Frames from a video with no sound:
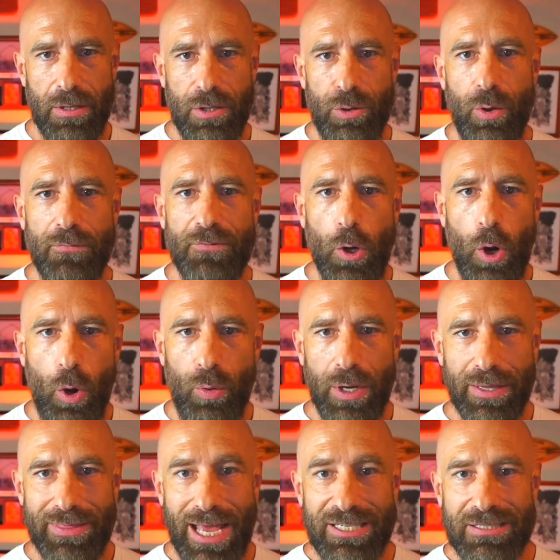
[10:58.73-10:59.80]
You have to own
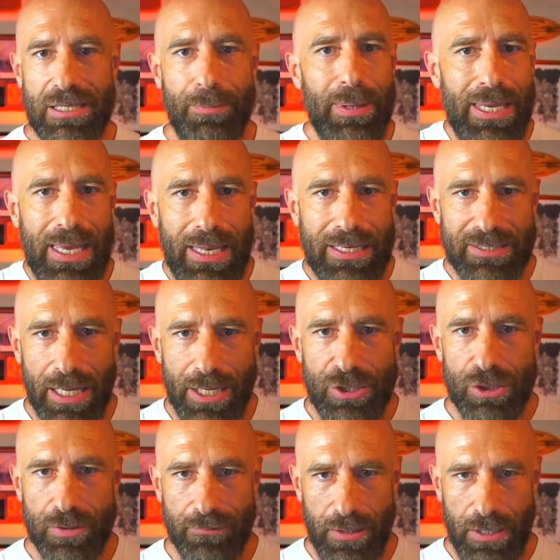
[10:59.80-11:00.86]
it. That's the beginning stages of